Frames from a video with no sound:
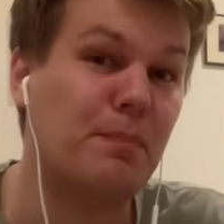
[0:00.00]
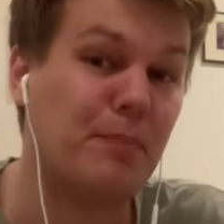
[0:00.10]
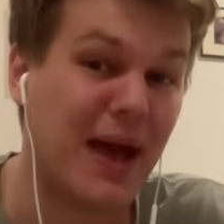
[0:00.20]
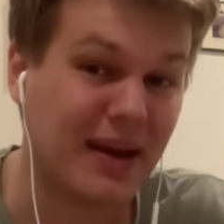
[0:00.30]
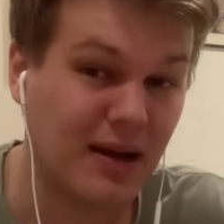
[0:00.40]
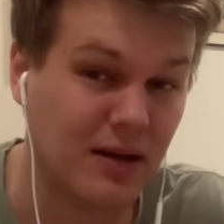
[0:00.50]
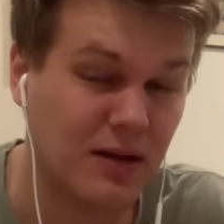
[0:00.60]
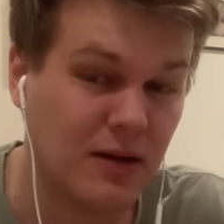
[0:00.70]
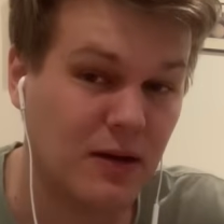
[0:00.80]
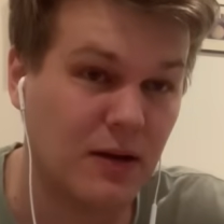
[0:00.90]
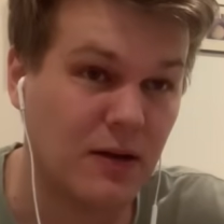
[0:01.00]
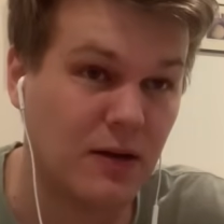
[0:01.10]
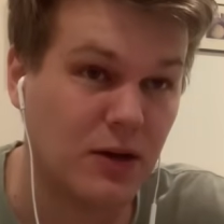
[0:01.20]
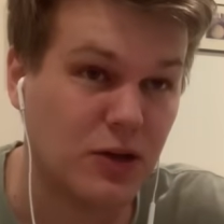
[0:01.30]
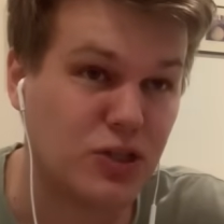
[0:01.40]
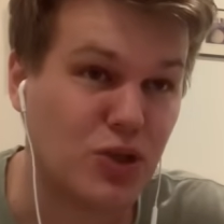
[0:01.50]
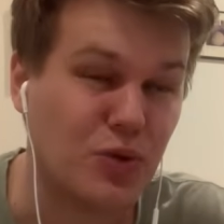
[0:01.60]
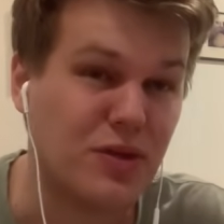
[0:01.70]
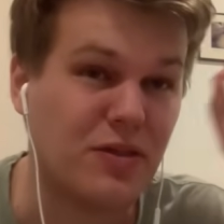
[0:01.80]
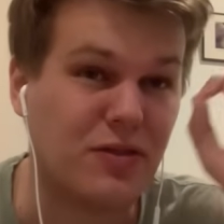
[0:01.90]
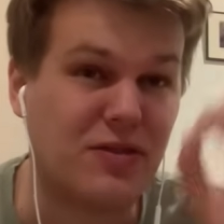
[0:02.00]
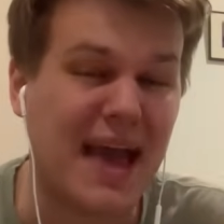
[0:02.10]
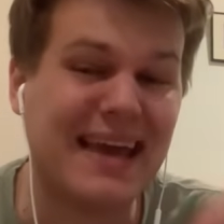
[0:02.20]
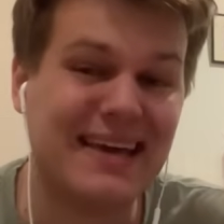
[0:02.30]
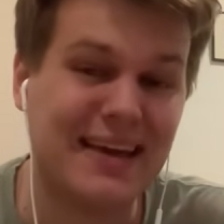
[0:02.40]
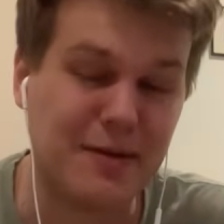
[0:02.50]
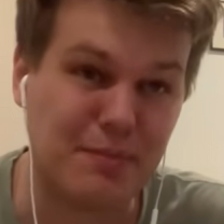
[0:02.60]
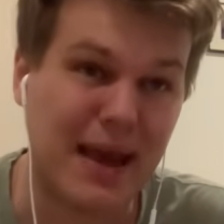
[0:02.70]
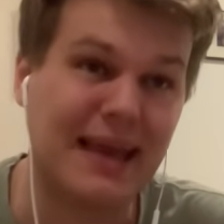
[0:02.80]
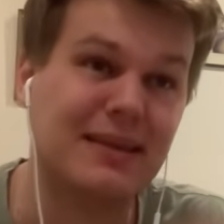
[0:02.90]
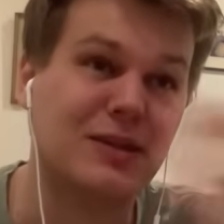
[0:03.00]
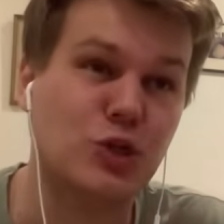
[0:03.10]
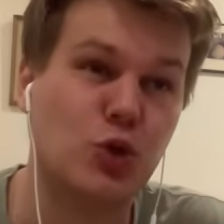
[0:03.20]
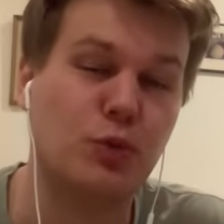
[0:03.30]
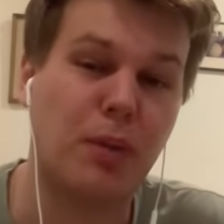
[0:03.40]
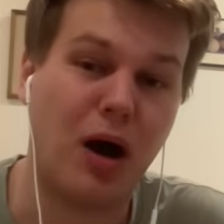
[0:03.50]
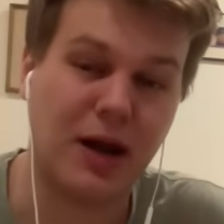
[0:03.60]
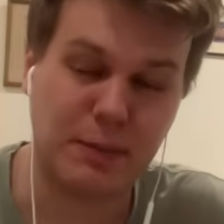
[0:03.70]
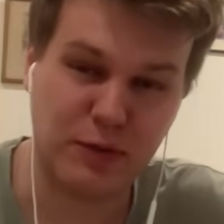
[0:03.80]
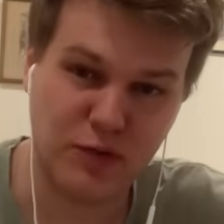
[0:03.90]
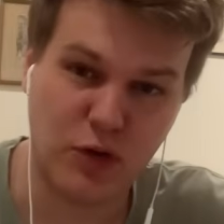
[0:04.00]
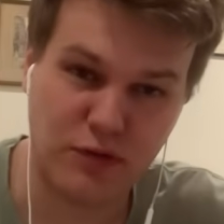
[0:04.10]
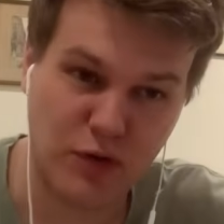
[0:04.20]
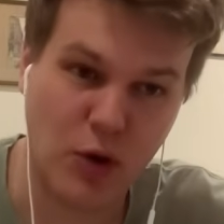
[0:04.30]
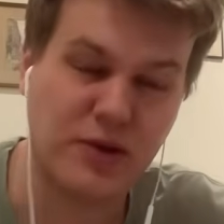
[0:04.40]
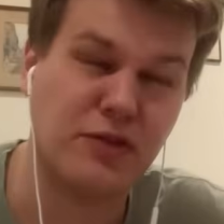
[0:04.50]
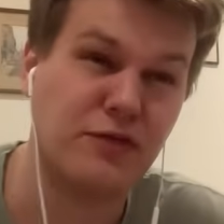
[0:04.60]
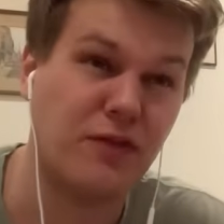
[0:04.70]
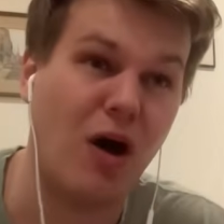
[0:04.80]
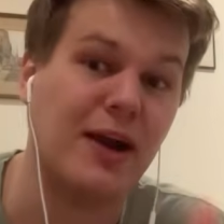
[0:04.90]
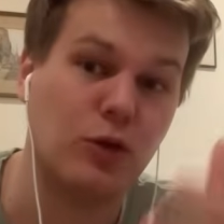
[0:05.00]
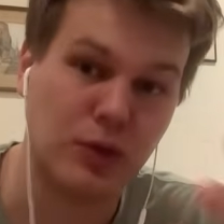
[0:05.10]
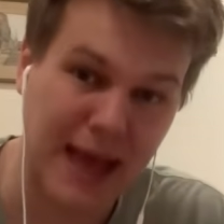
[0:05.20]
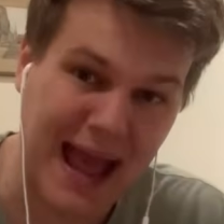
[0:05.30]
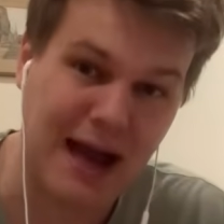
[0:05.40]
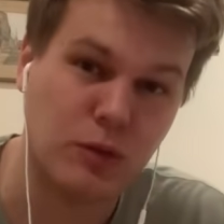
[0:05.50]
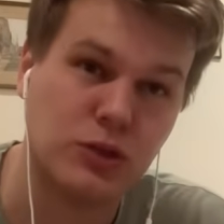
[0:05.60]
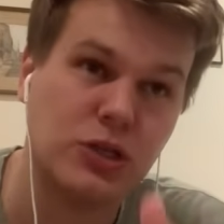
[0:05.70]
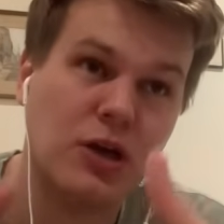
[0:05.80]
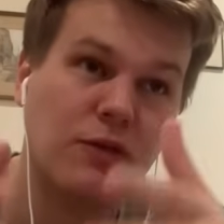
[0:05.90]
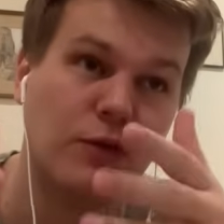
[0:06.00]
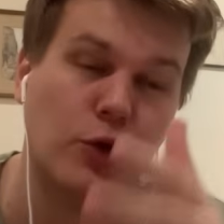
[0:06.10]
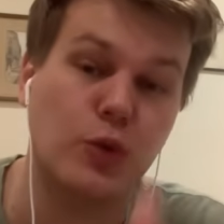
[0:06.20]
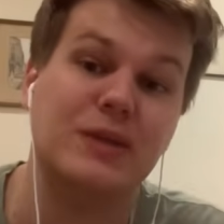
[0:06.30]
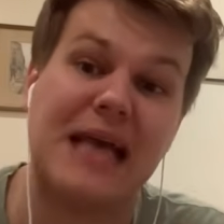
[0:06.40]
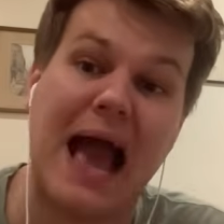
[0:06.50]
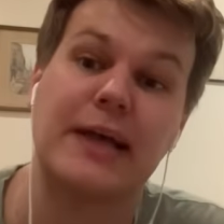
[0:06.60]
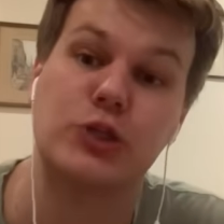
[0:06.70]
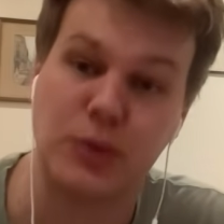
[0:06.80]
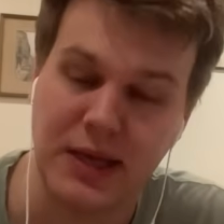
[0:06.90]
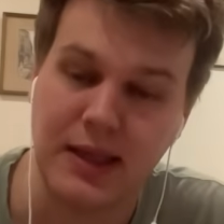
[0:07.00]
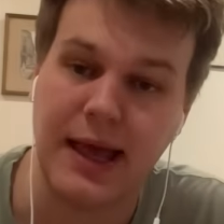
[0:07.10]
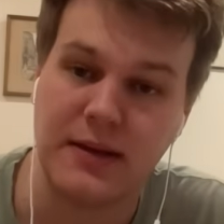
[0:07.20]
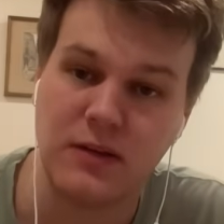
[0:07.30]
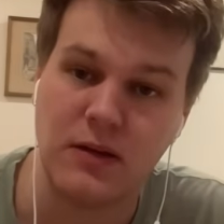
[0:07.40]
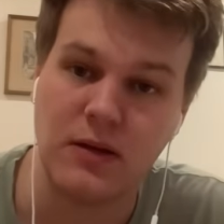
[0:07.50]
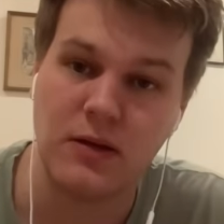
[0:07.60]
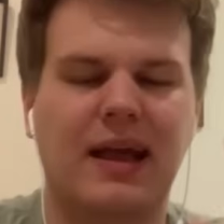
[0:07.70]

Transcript: better so that they can make the two-party preferred vote the final count for who is actually elected.